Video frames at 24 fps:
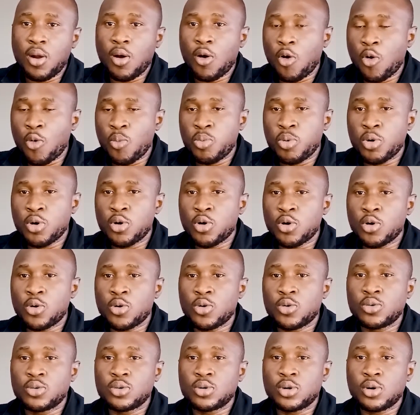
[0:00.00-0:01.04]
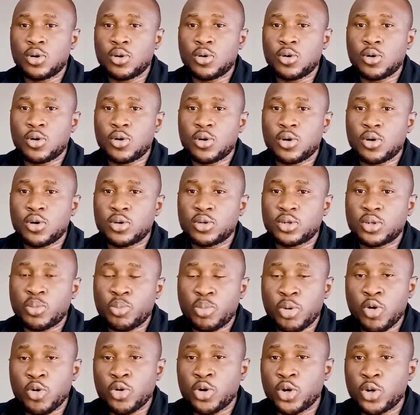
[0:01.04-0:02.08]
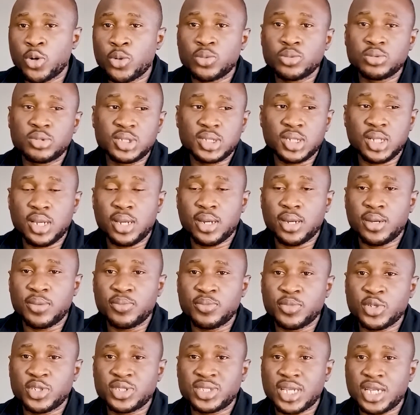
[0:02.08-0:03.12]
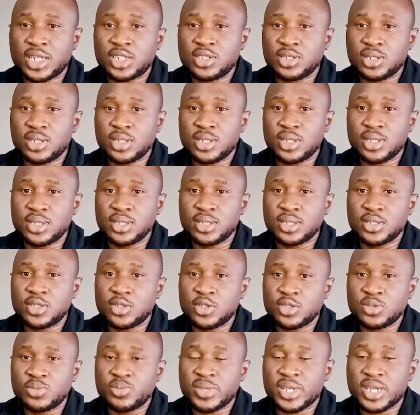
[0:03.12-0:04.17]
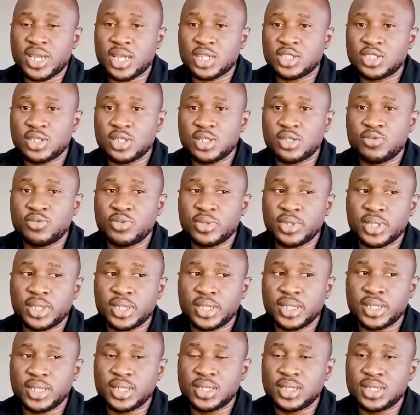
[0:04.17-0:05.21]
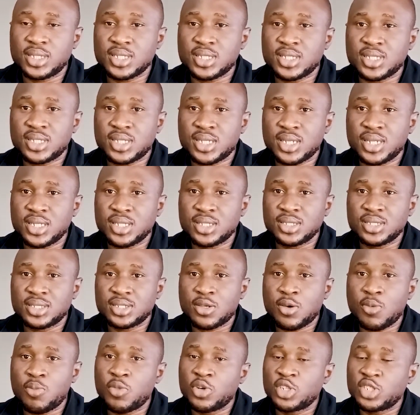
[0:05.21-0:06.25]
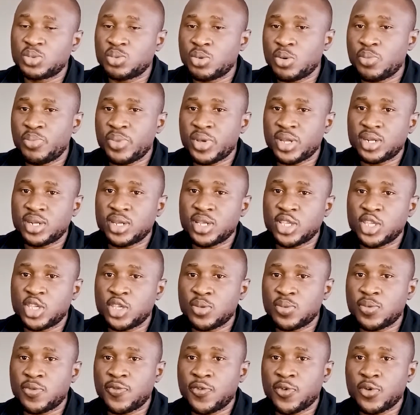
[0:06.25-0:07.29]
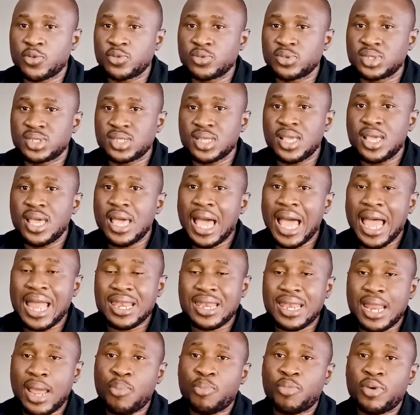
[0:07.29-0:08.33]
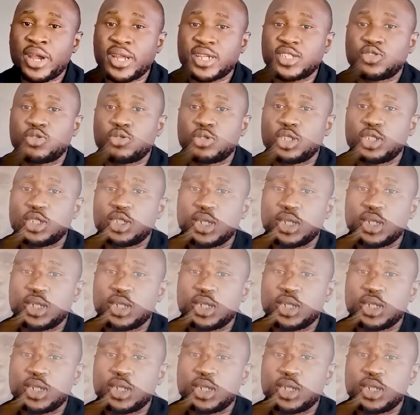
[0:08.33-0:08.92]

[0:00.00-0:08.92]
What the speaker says: Oppo or the Pocos. Those make actually really decent or much more better equipped phones at that price range.